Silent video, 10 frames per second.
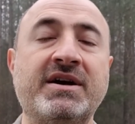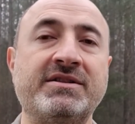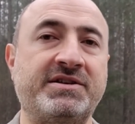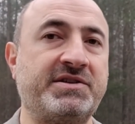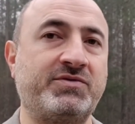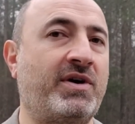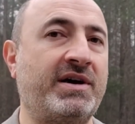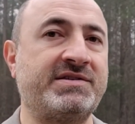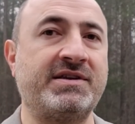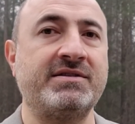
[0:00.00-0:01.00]
This is why I
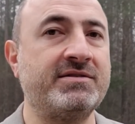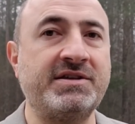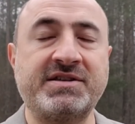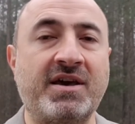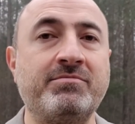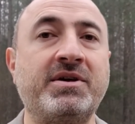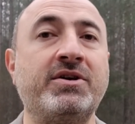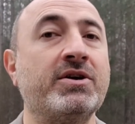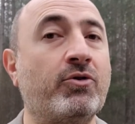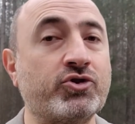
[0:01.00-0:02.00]
said this can
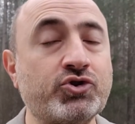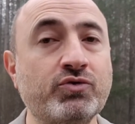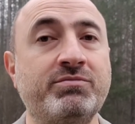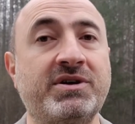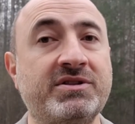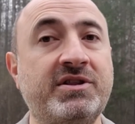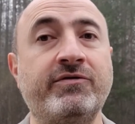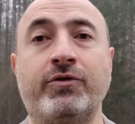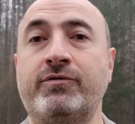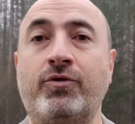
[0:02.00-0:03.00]
be or should be
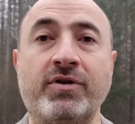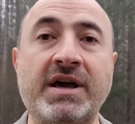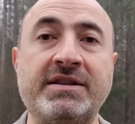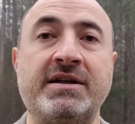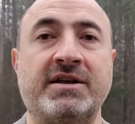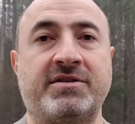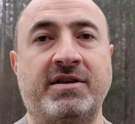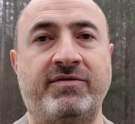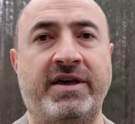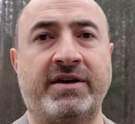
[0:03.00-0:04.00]
default for any
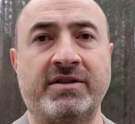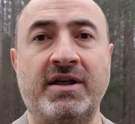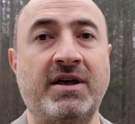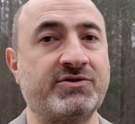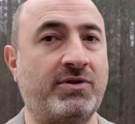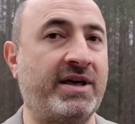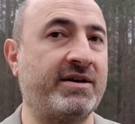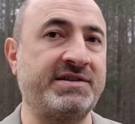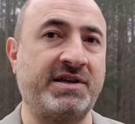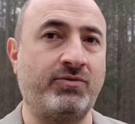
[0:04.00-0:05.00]
electric vehicle. So like
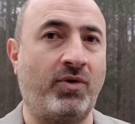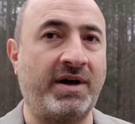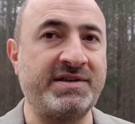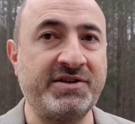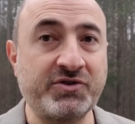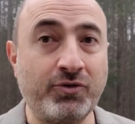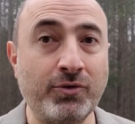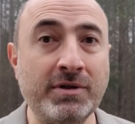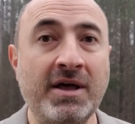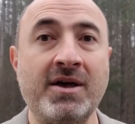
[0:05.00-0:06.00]
I said, why is this
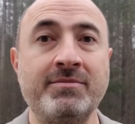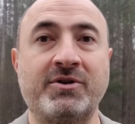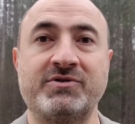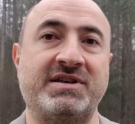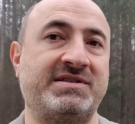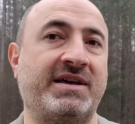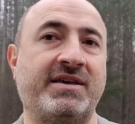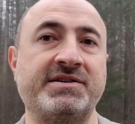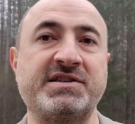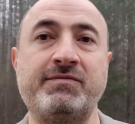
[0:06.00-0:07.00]
cool? Because Tesla
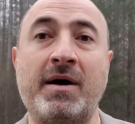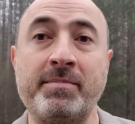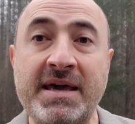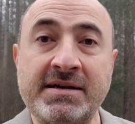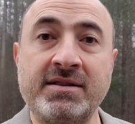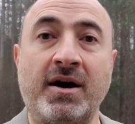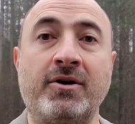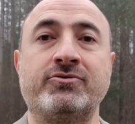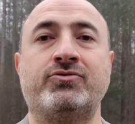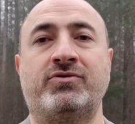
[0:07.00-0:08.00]
can swap in and
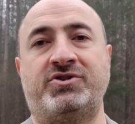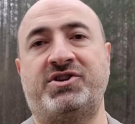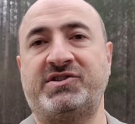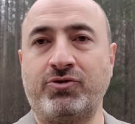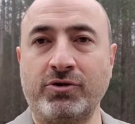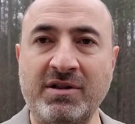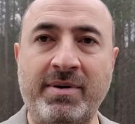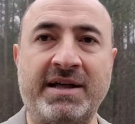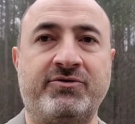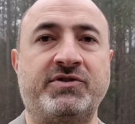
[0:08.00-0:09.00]
out to adjust total
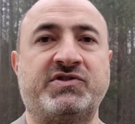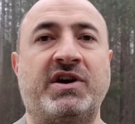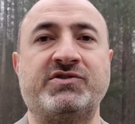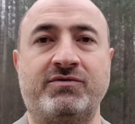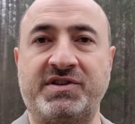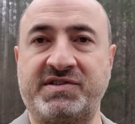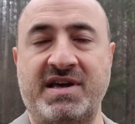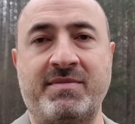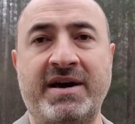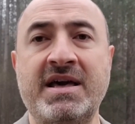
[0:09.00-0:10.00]
battery size of the
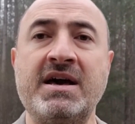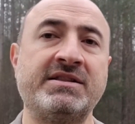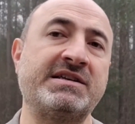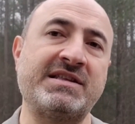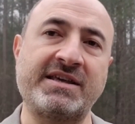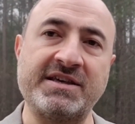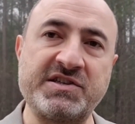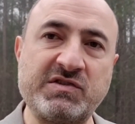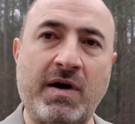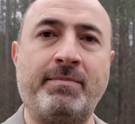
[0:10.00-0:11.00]
semi. Tesla can
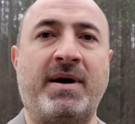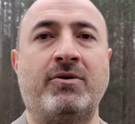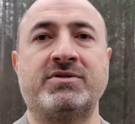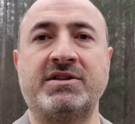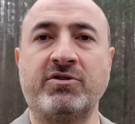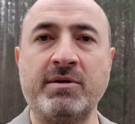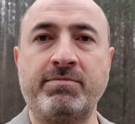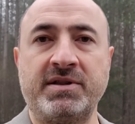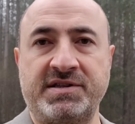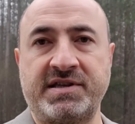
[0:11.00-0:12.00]
swap out and
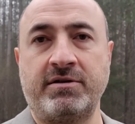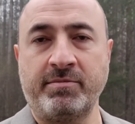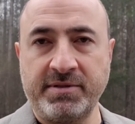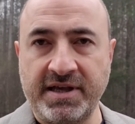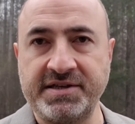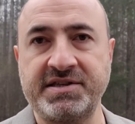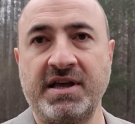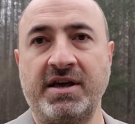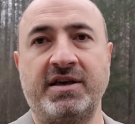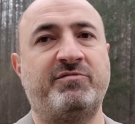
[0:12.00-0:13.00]
replace, replace
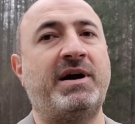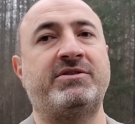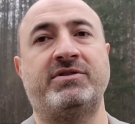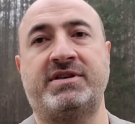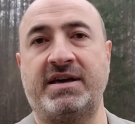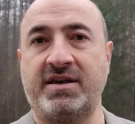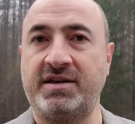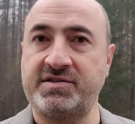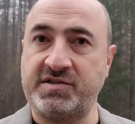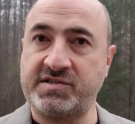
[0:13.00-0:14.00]
if battery tech
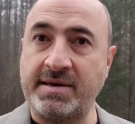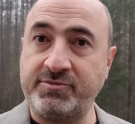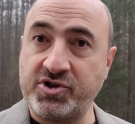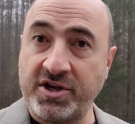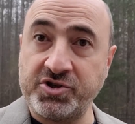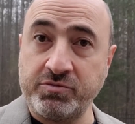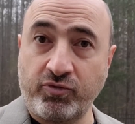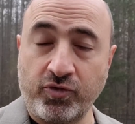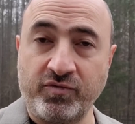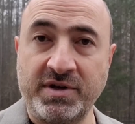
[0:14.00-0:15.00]
has a step change
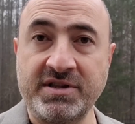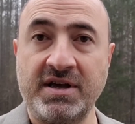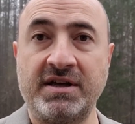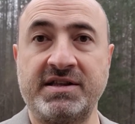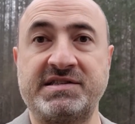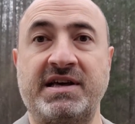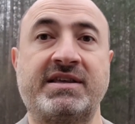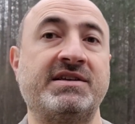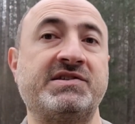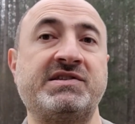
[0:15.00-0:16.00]
improvement. Tesla
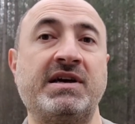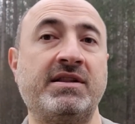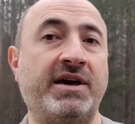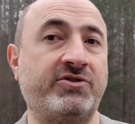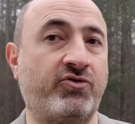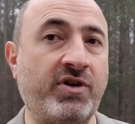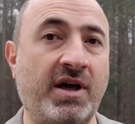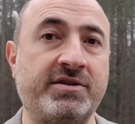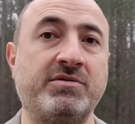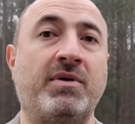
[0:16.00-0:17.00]
can sell a
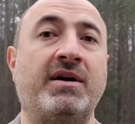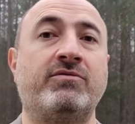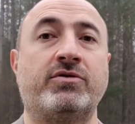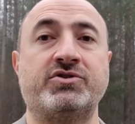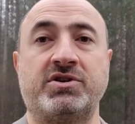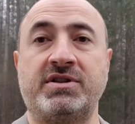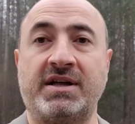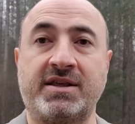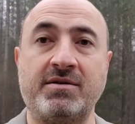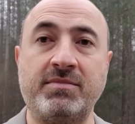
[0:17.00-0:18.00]
300 mile version
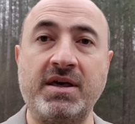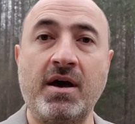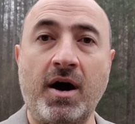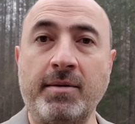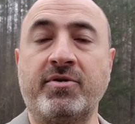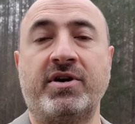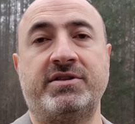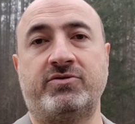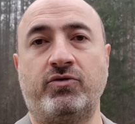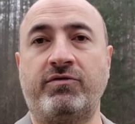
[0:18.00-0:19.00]
that can be
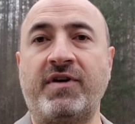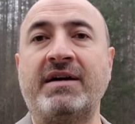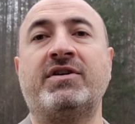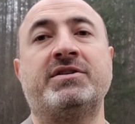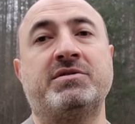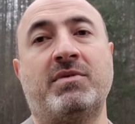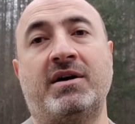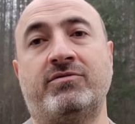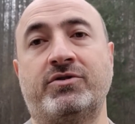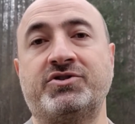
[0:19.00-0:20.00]
upgraded to 500
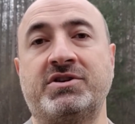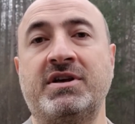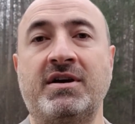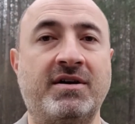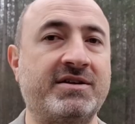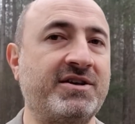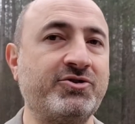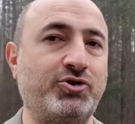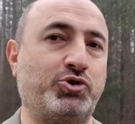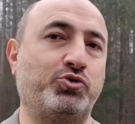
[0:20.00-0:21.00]
mile version. I think
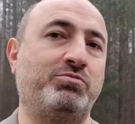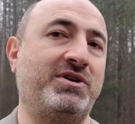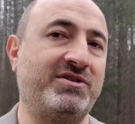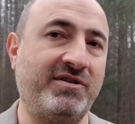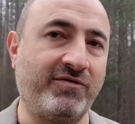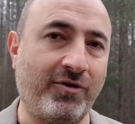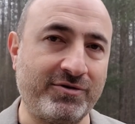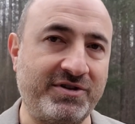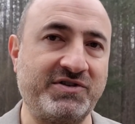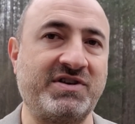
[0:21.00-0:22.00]
this should be a
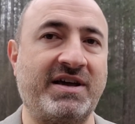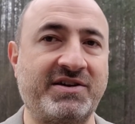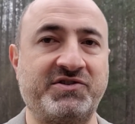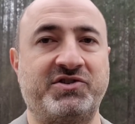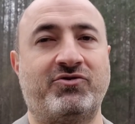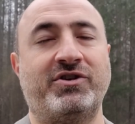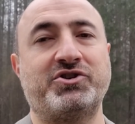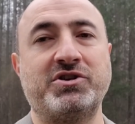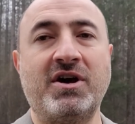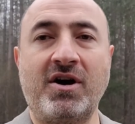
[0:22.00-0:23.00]
default design
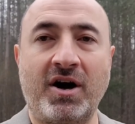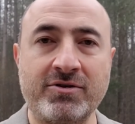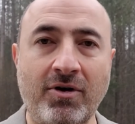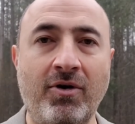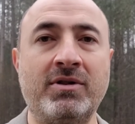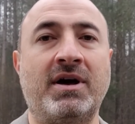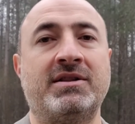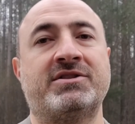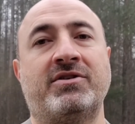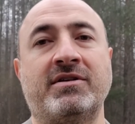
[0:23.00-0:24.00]
consideration on all
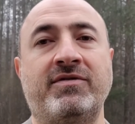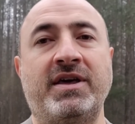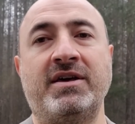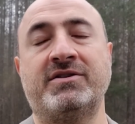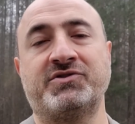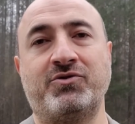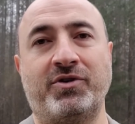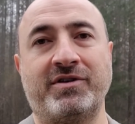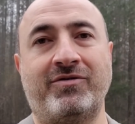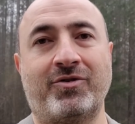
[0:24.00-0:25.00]
electric vehicles
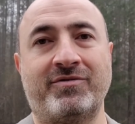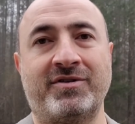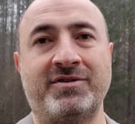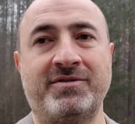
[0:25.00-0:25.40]
going forward.